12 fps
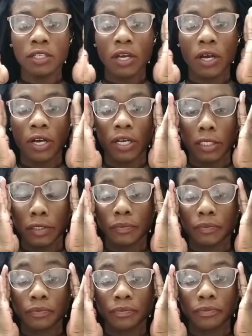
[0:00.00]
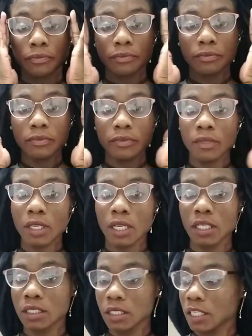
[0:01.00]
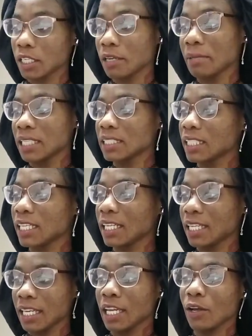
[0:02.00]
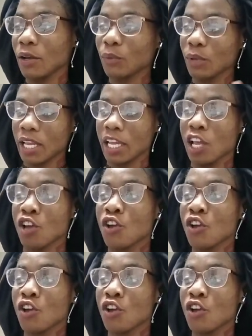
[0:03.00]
Y'all, turn up. Let's get lit. Okay.